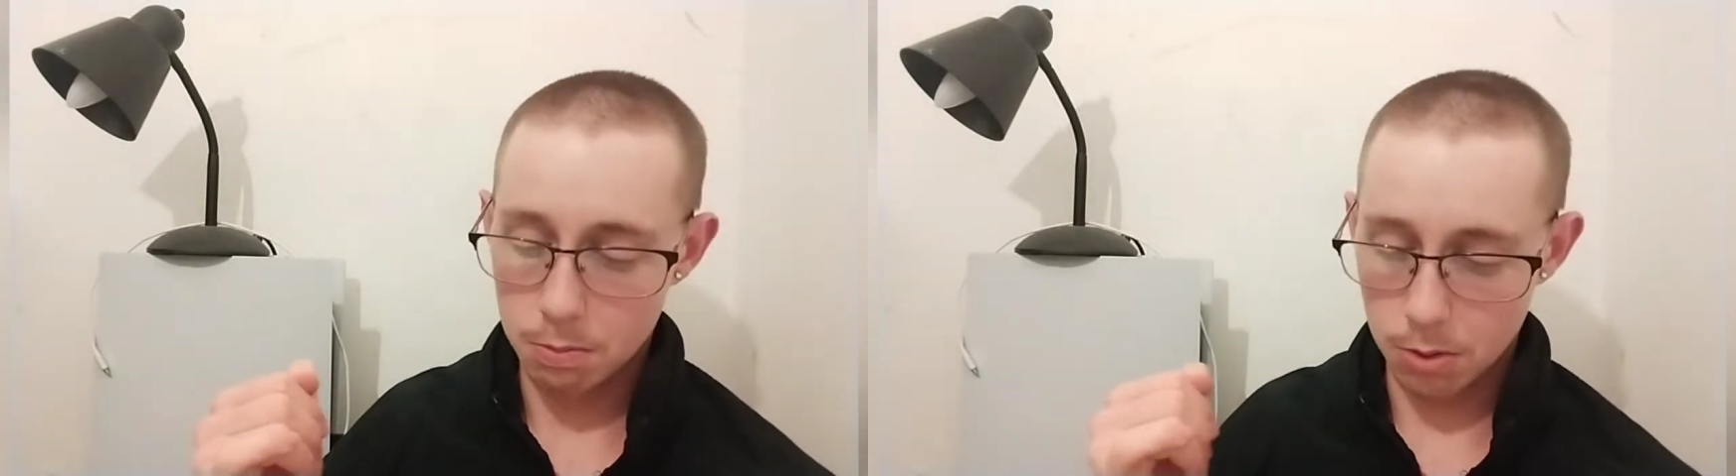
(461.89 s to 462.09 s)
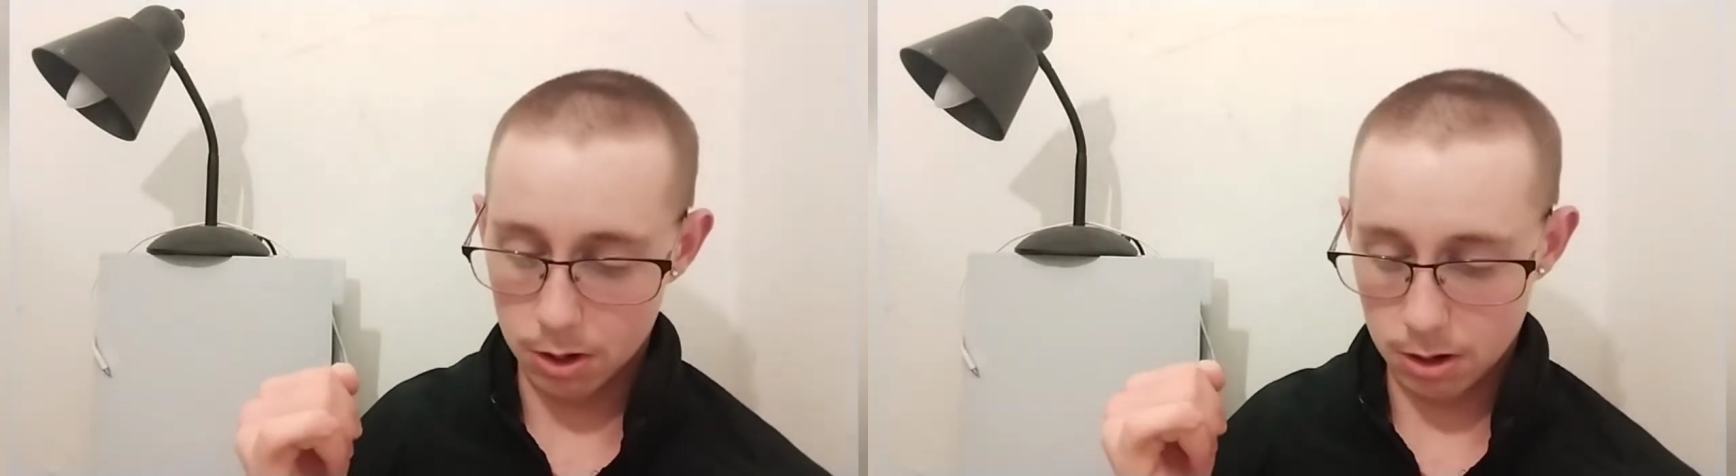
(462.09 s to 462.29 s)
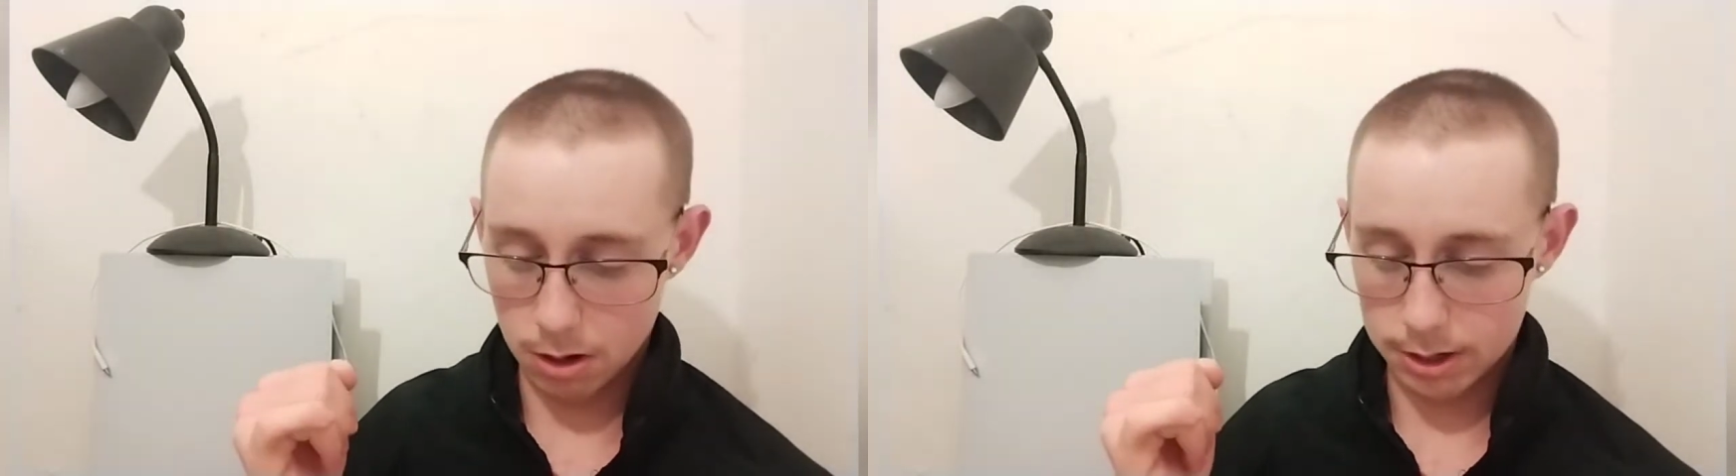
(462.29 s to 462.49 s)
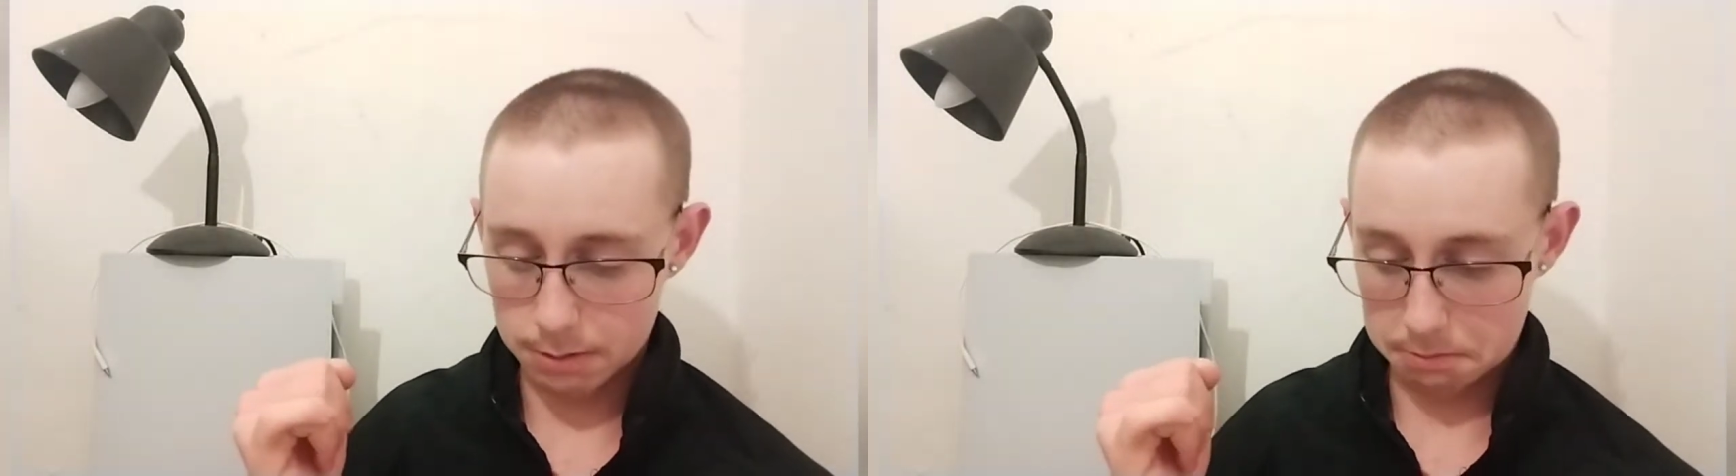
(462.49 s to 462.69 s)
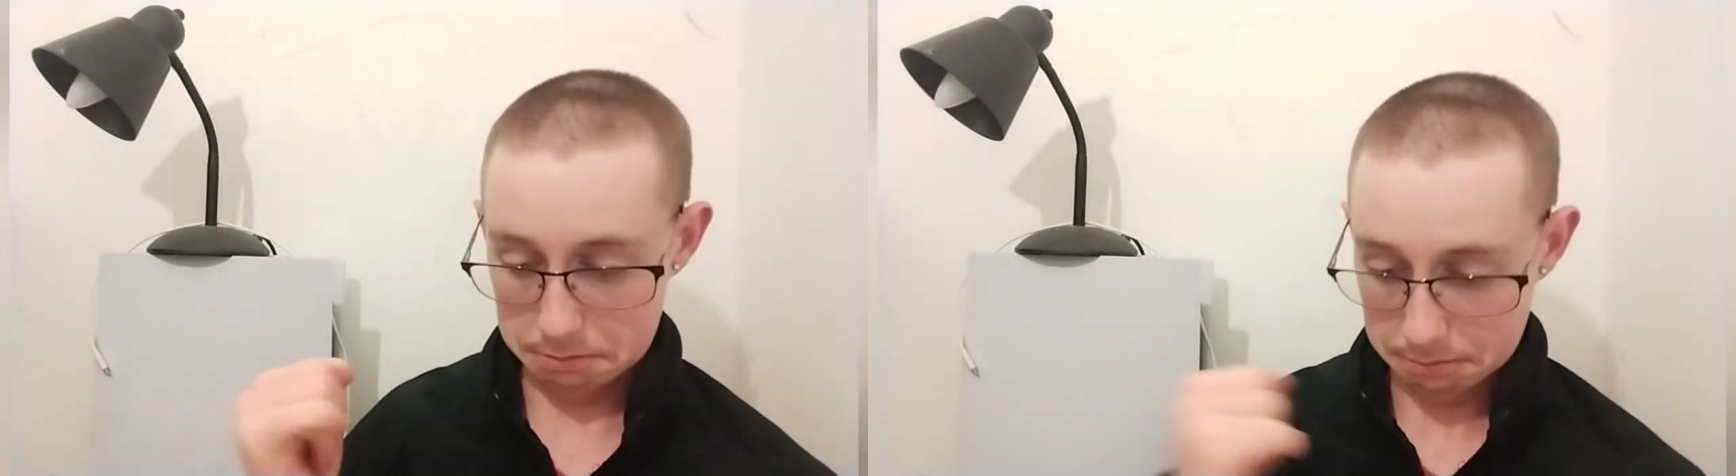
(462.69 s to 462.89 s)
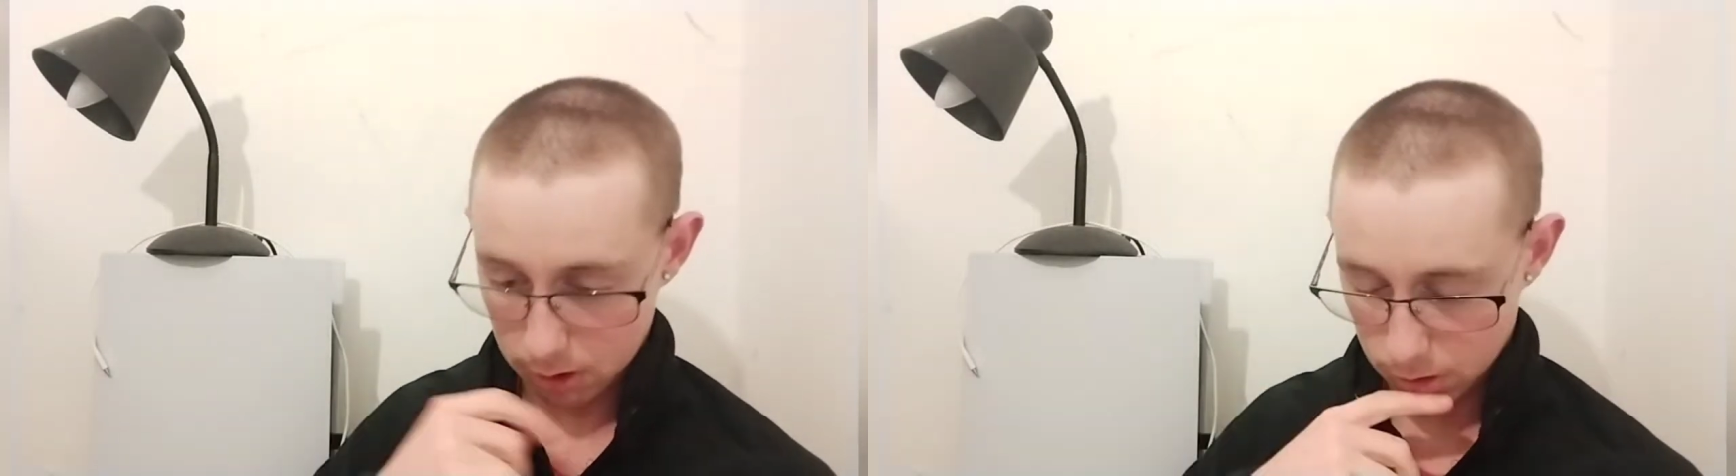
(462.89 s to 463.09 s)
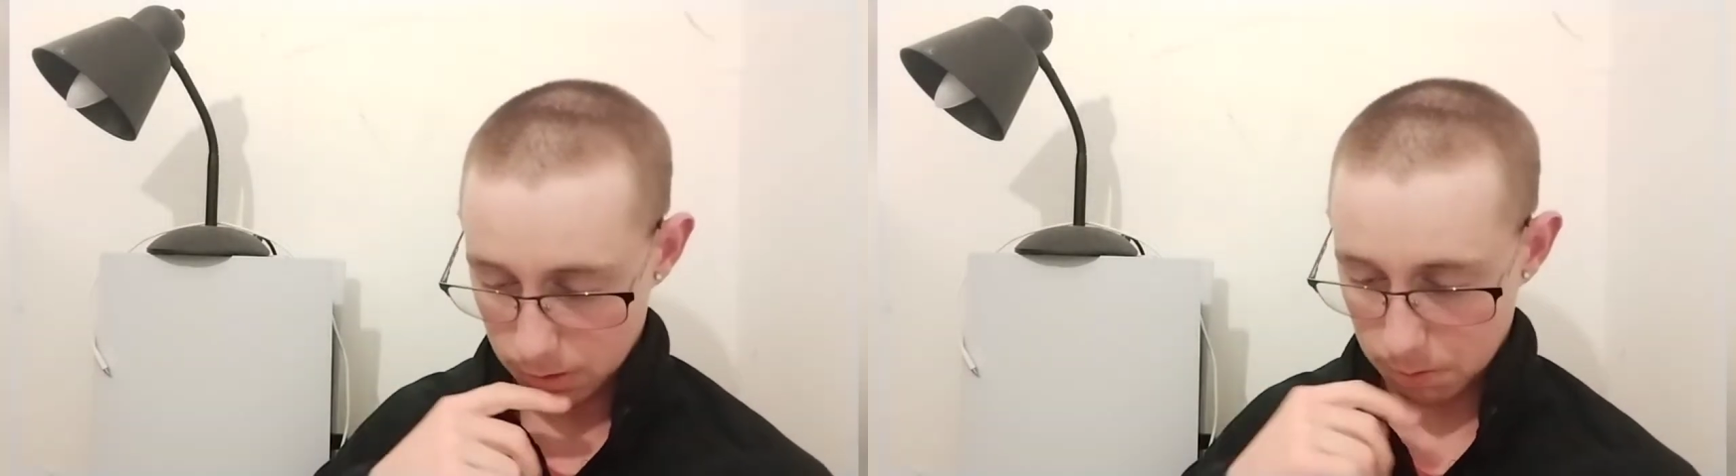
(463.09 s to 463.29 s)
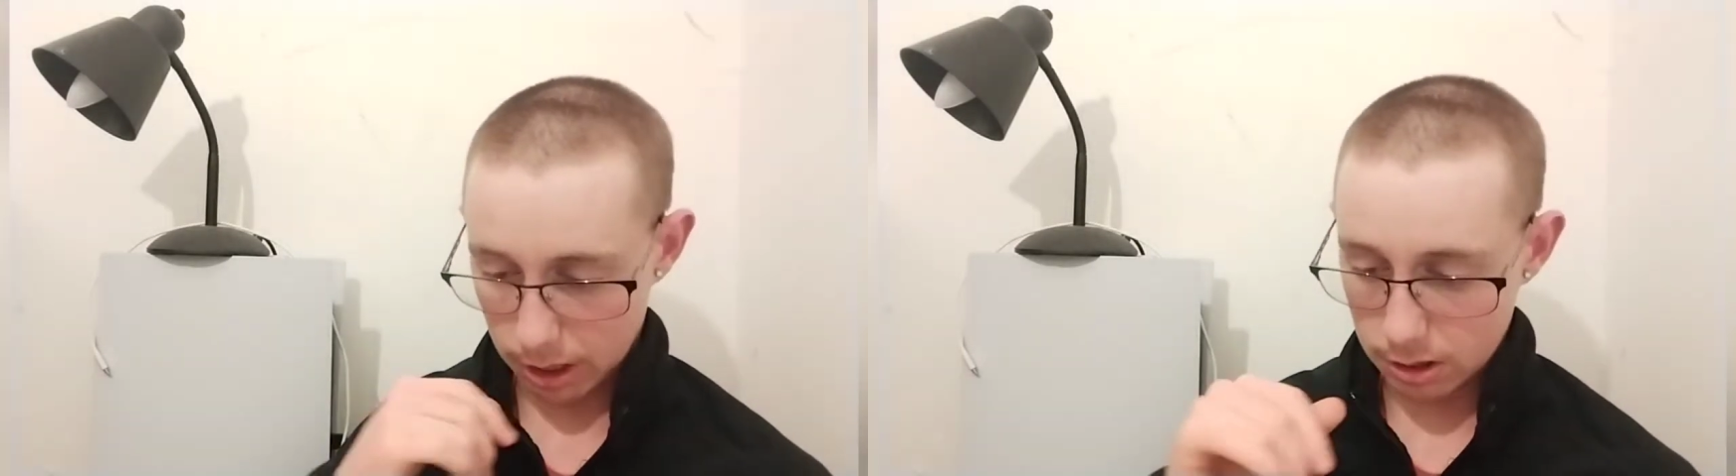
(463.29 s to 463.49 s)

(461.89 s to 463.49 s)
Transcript: but Ty- excuse me,